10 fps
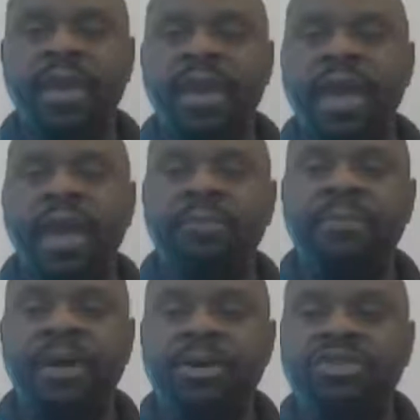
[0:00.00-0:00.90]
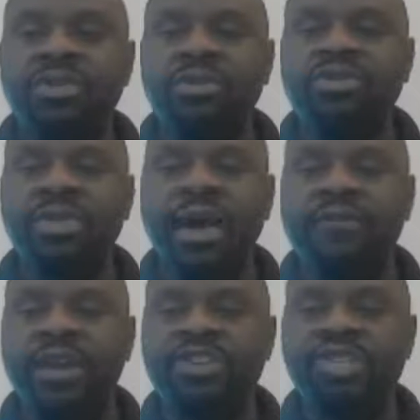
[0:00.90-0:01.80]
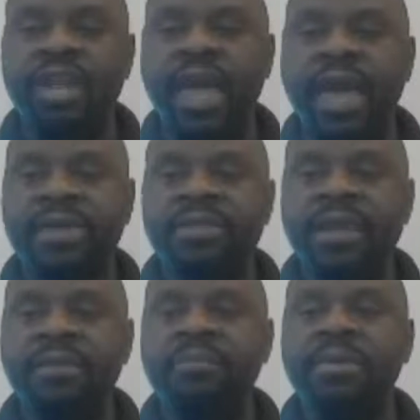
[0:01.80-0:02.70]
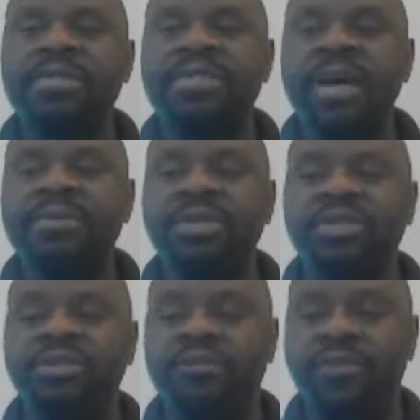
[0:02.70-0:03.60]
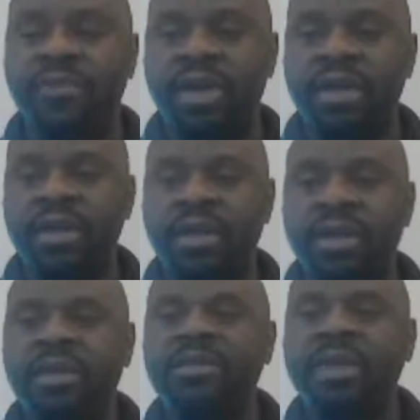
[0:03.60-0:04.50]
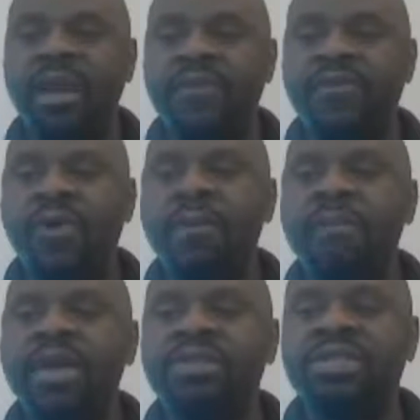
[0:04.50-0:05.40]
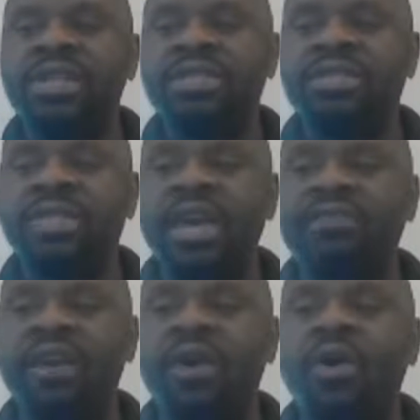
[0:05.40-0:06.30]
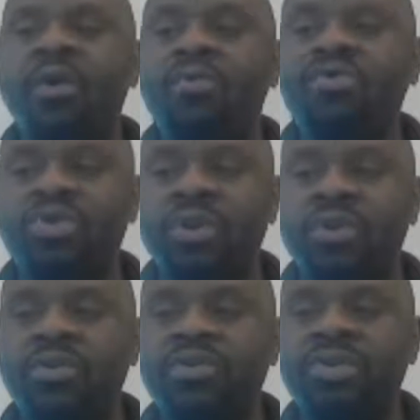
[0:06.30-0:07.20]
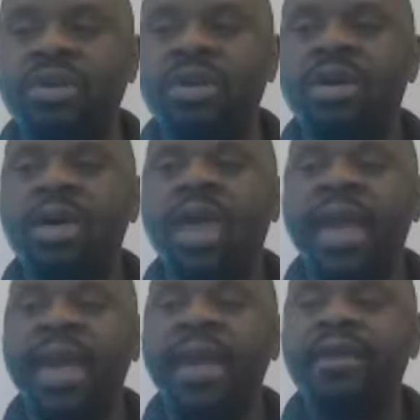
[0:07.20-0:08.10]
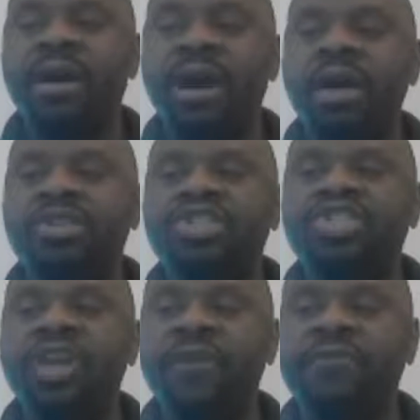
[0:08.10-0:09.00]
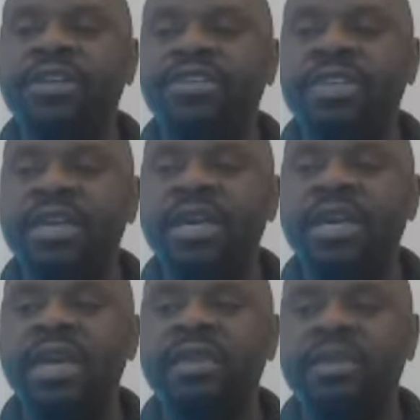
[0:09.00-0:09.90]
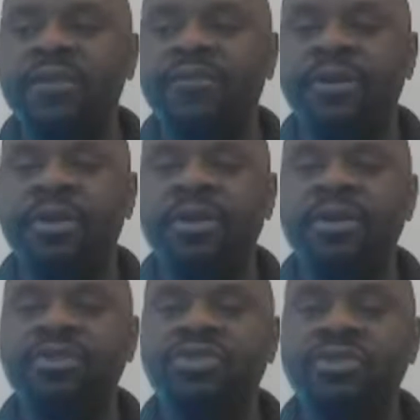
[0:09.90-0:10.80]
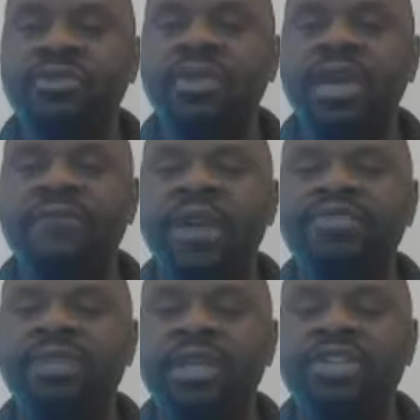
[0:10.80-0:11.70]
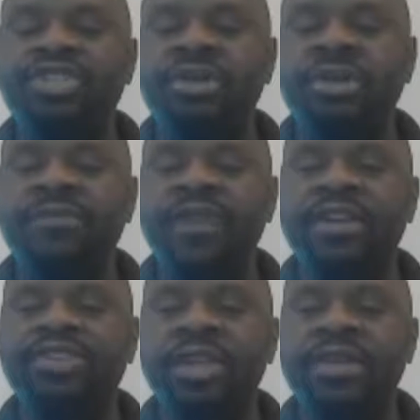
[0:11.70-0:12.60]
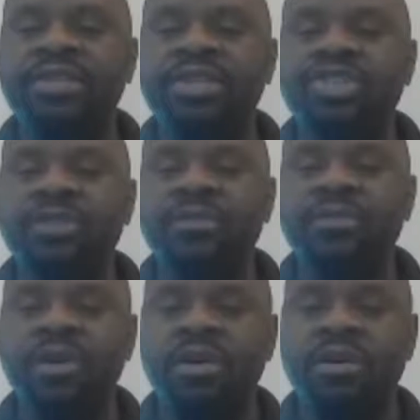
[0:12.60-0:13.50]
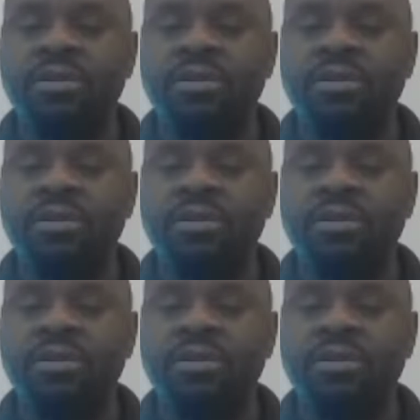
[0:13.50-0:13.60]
and personal salvation has been substitute for it. Therefore, men seek to save their own souls and are selflessly indifferent to the evangelization of the world."